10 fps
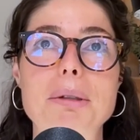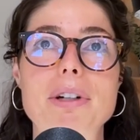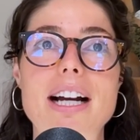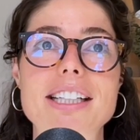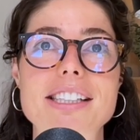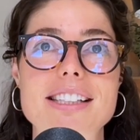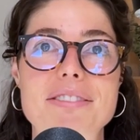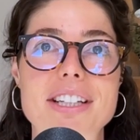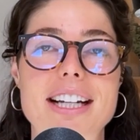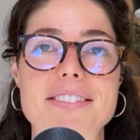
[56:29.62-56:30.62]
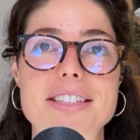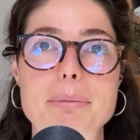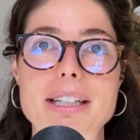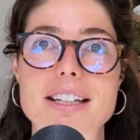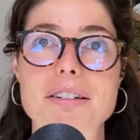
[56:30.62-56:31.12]
where I just have to kind of tell
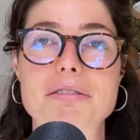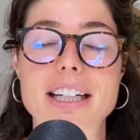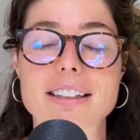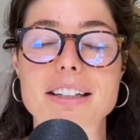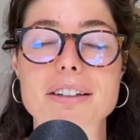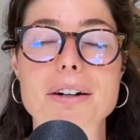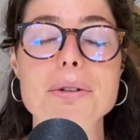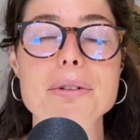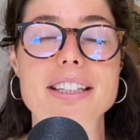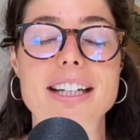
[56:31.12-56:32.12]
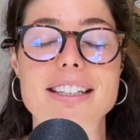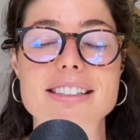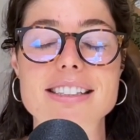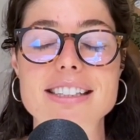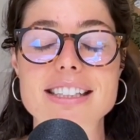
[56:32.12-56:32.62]
myself like let go
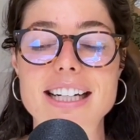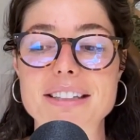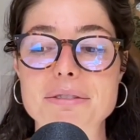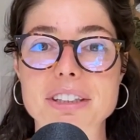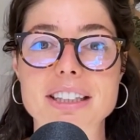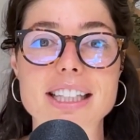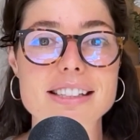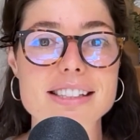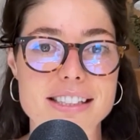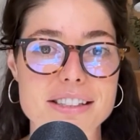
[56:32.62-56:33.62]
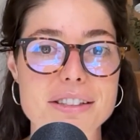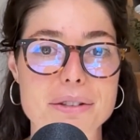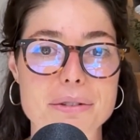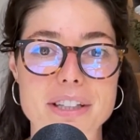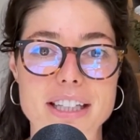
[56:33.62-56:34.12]
and release
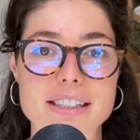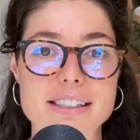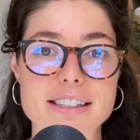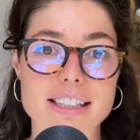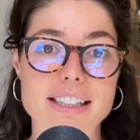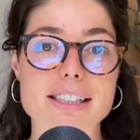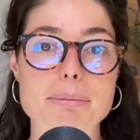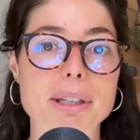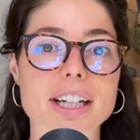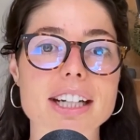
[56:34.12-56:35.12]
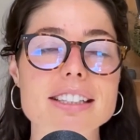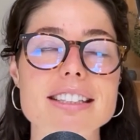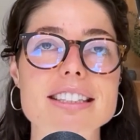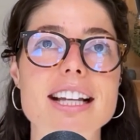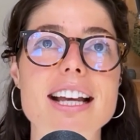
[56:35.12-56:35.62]
into this
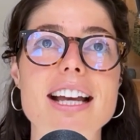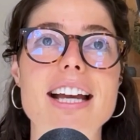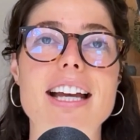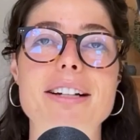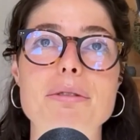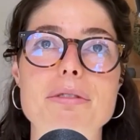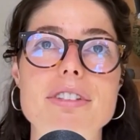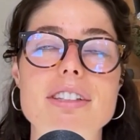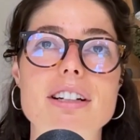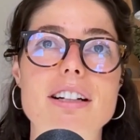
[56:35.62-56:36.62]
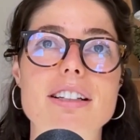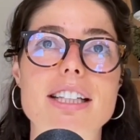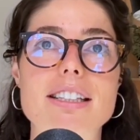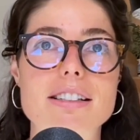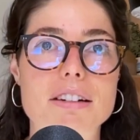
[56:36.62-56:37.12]
experience. And
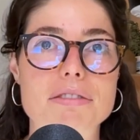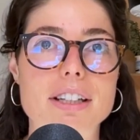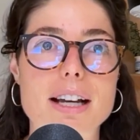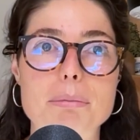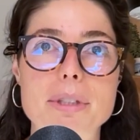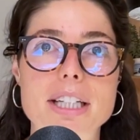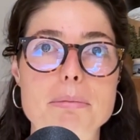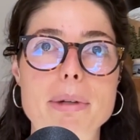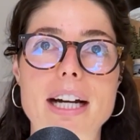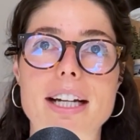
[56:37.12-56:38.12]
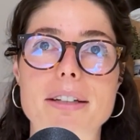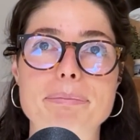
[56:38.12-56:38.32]
it's often accompanied by,